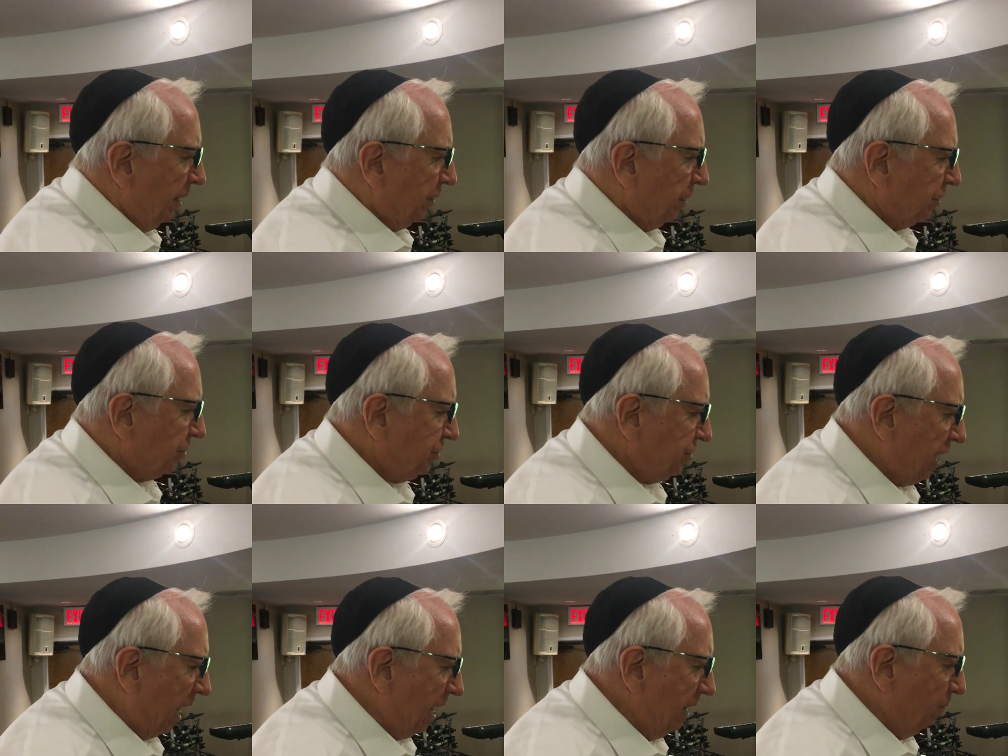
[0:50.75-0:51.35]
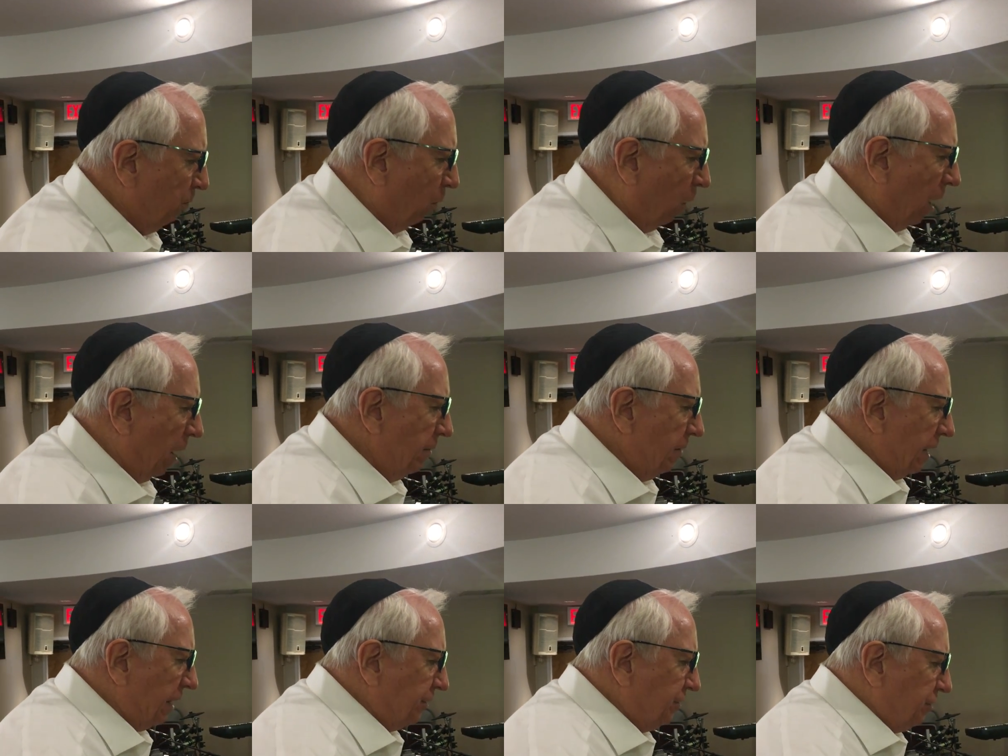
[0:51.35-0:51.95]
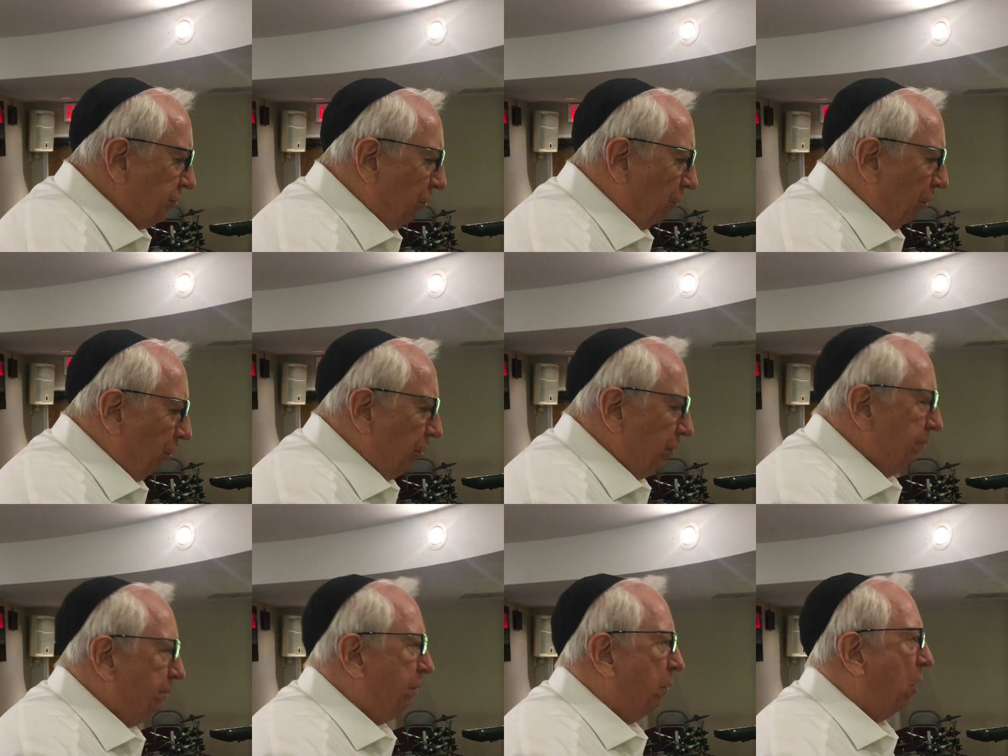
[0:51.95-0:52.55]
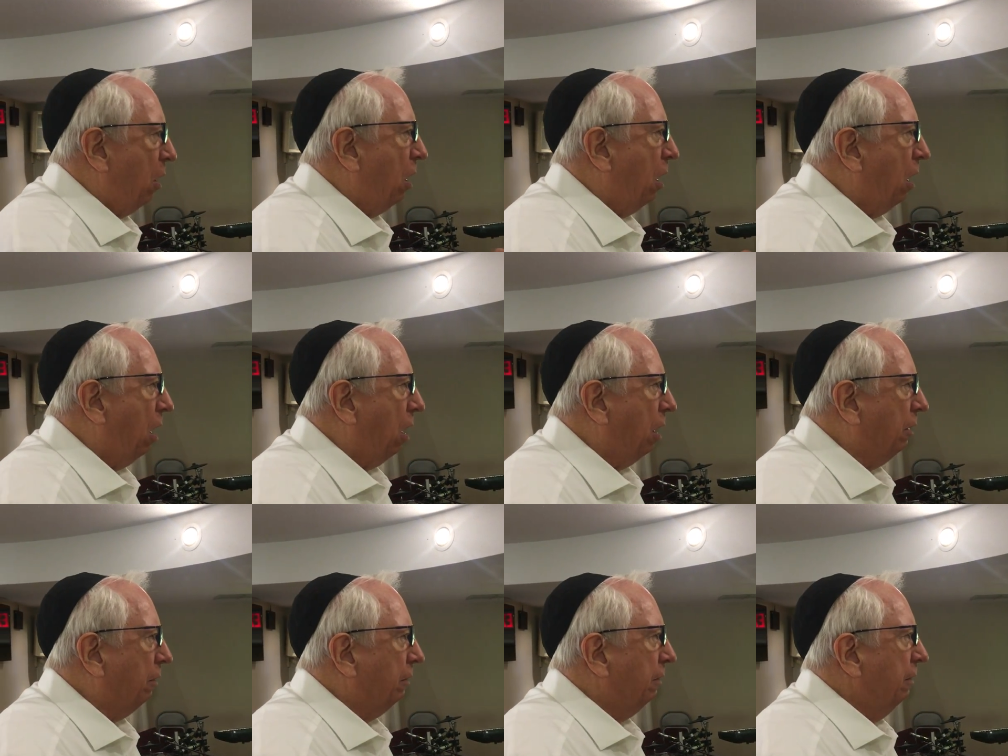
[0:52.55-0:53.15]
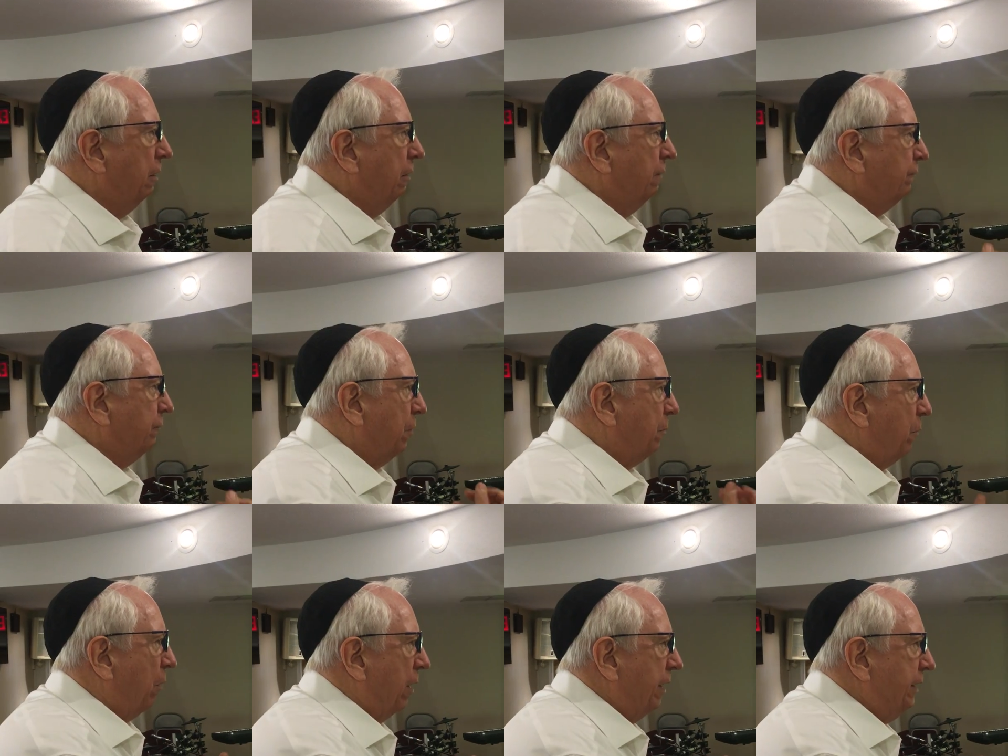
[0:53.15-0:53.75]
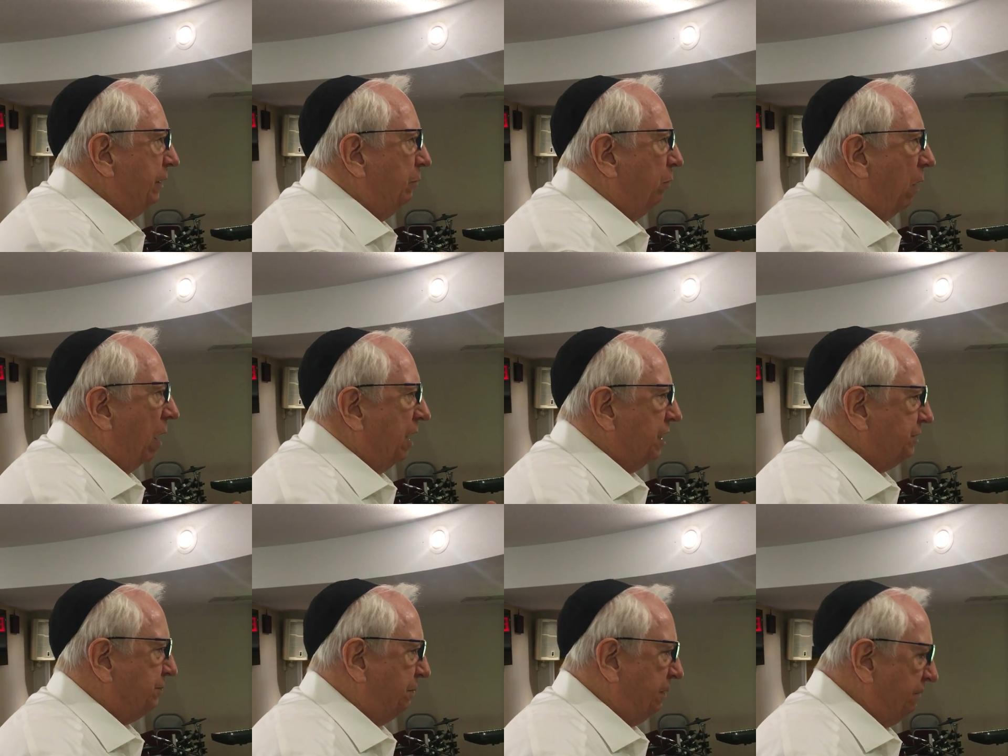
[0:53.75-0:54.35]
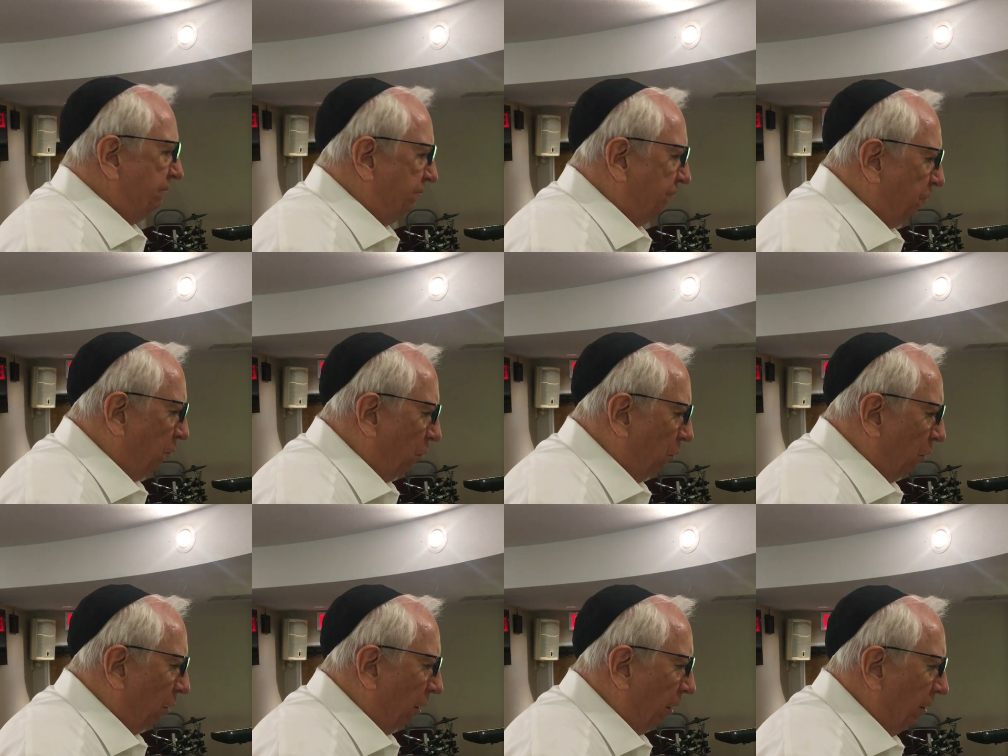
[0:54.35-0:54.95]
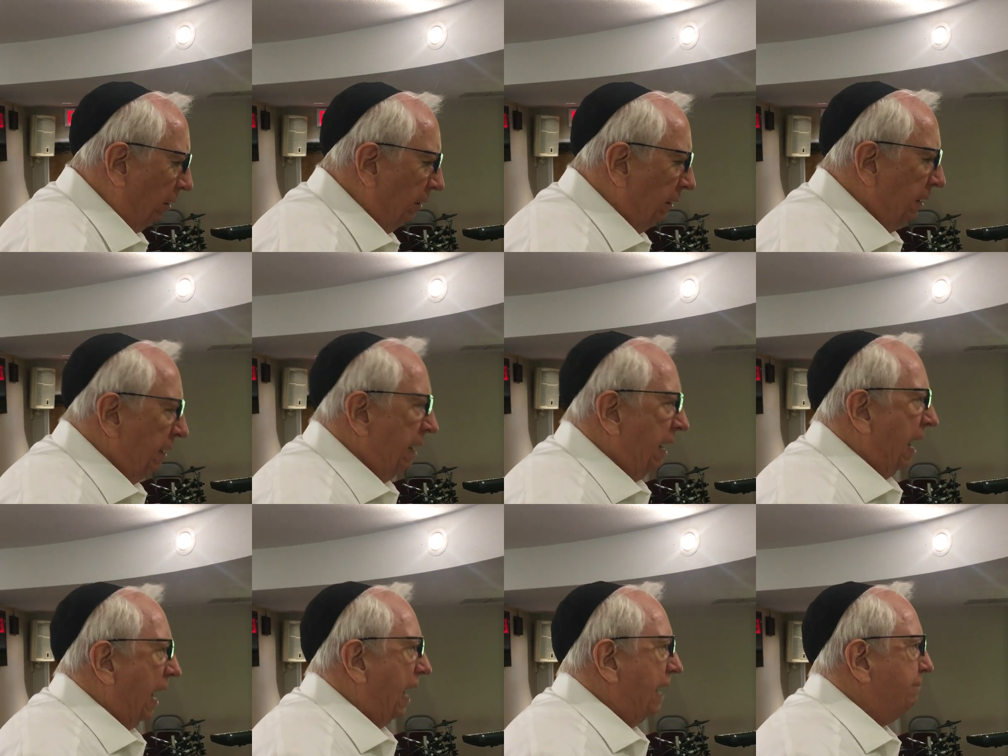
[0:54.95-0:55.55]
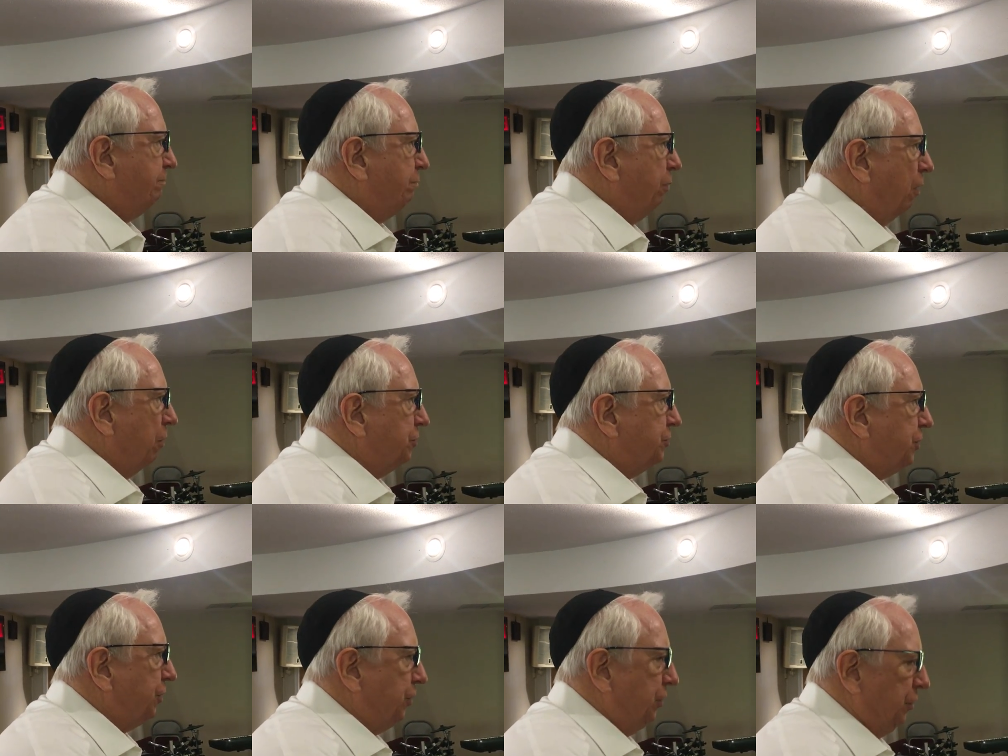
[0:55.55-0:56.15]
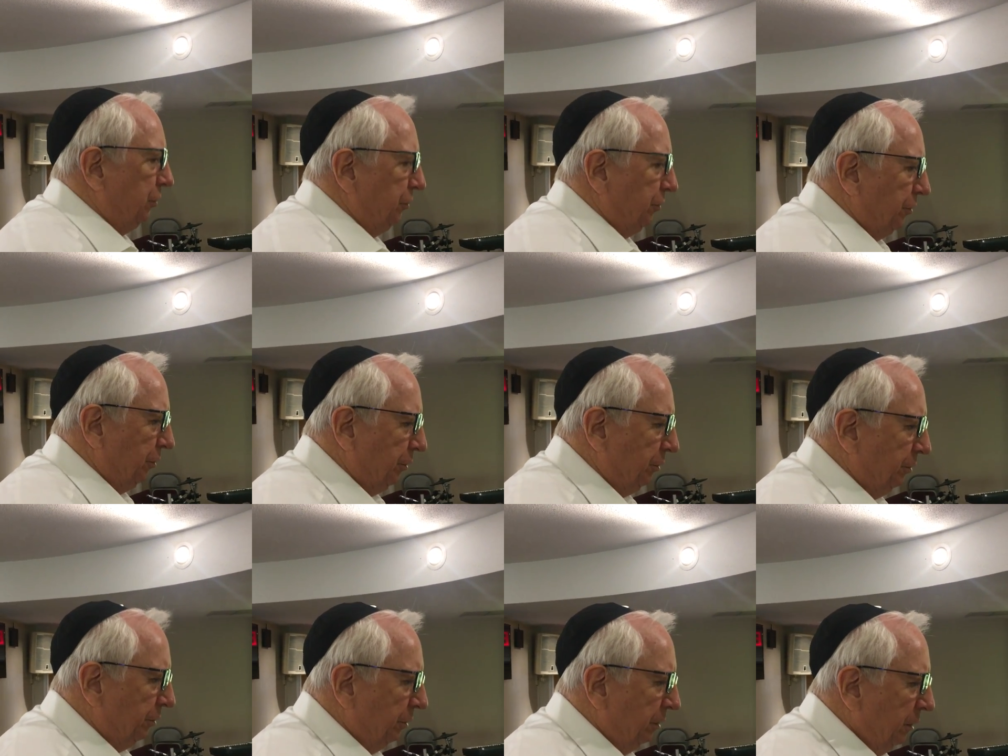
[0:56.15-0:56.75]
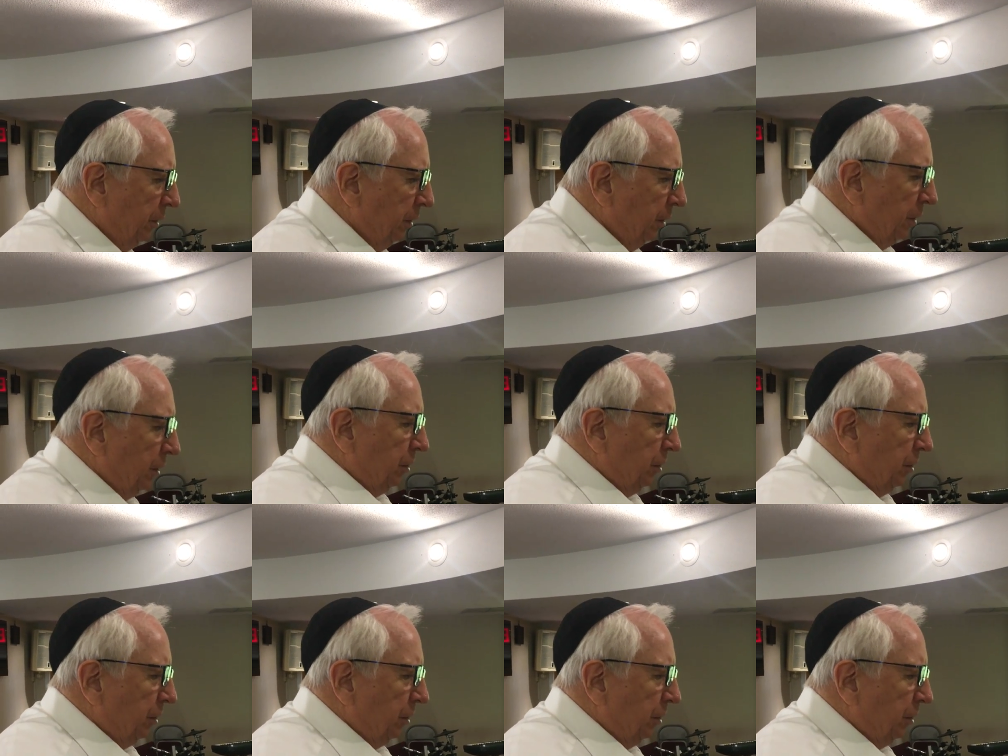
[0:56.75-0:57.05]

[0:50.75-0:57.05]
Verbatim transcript: the same one that turned Paul from what he was before, a persecutor,